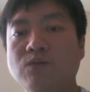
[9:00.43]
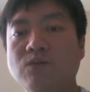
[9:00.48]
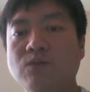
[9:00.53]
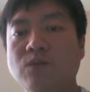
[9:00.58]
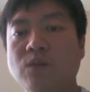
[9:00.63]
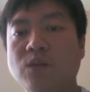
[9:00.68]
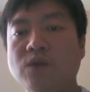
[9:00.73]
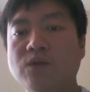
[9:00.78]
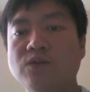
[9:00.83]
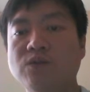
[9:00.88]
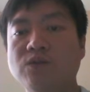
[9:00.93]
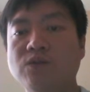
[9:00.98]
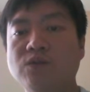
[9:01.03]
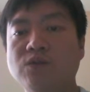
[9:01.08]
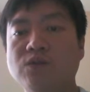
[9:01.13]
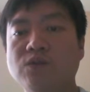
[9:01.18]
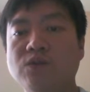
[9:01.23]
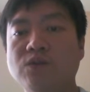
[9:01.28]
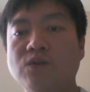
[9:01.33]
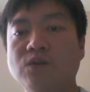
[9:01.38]
makes
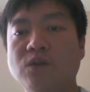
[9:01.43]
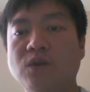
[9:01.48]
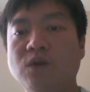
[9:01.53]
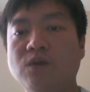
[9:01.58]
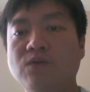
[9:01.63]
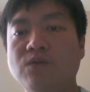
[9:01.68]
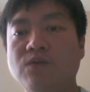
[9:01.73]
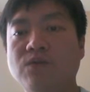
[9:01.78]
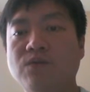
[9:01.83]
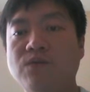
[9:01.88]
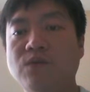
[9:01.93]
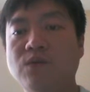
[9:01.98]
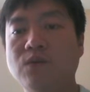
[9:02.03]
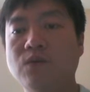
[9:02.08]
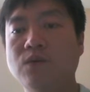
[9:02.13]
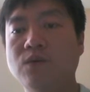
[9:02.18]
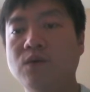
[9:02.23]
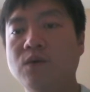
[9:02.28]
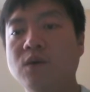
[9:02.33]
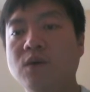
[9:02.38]
you allow
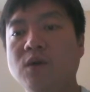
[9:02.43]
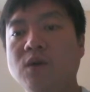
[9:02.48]
for